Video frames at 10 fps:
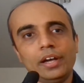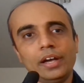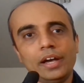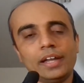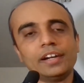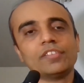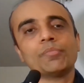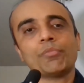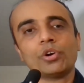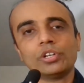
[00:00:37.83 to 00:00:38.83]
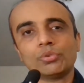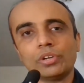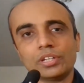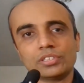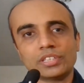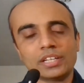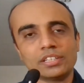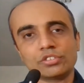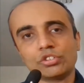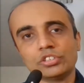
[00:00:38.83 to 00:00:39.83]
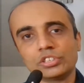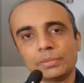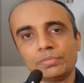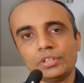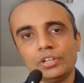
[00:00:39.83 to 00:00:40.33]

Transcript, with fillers: and it is important to understand this concept